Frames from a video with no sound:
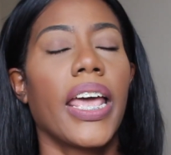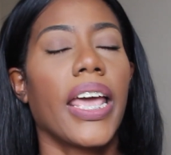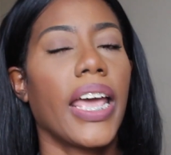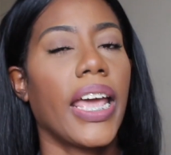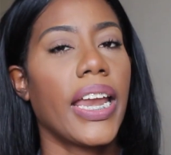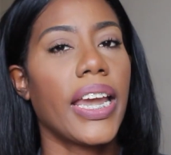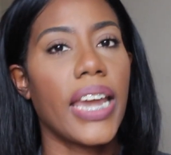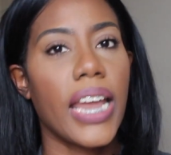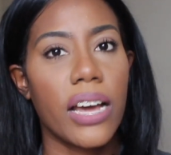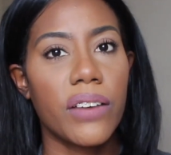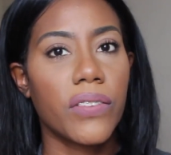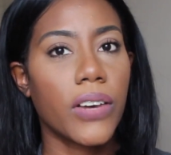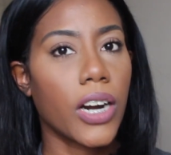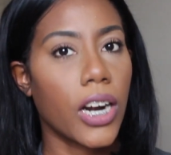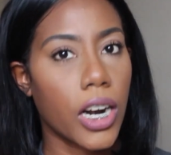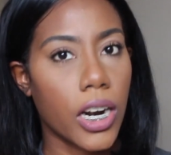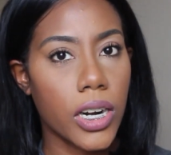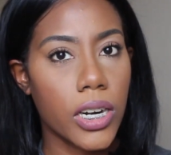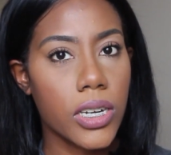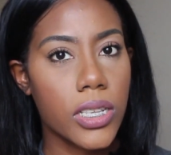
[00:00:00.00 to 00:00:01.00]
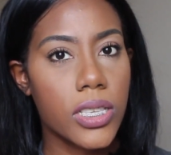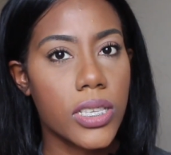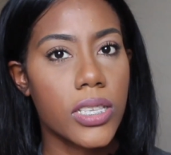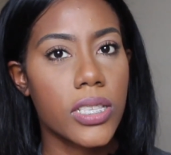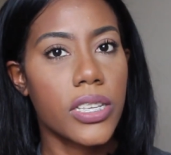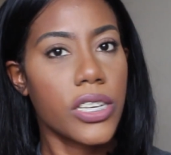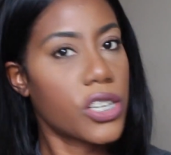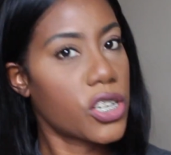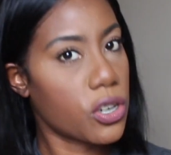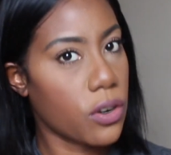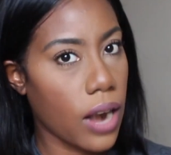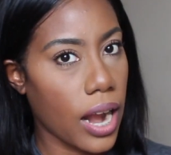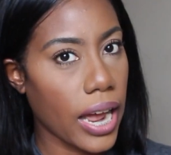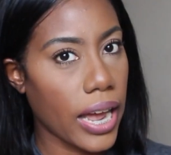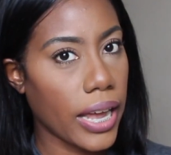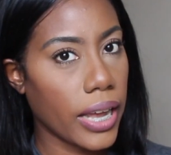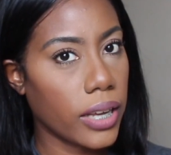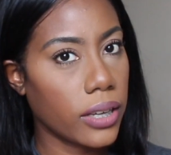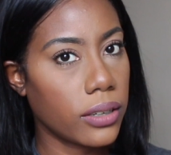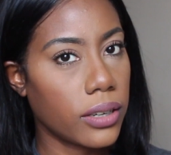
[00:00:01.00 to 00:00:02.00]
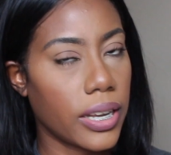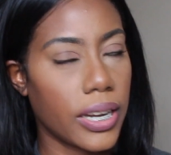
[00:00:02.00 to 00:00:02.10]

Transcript: It never hurts to try.